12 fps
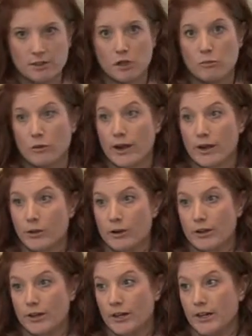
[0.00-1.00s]
low
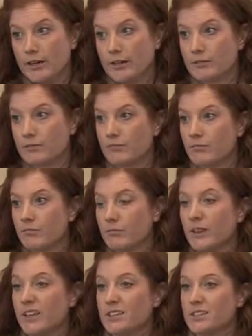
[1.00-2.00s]
priority
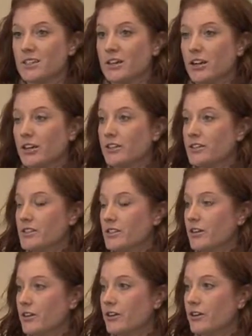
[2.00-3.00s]
plants that are
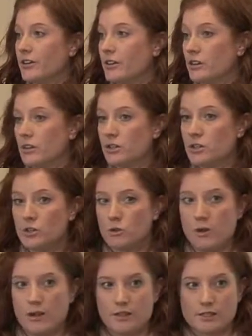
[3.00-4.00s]
considered too
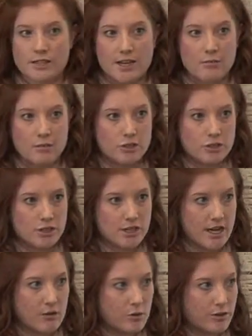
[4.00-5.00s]
well established,
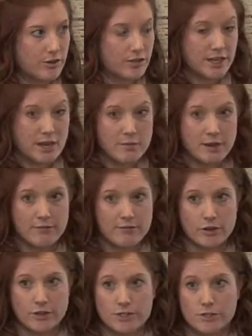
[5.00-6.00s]
not worth the time and
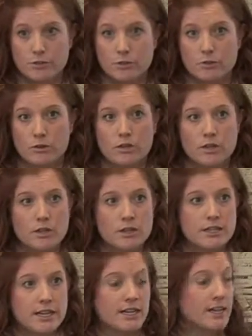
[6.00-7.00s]
effort to
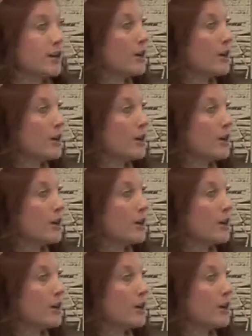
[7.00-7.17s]
take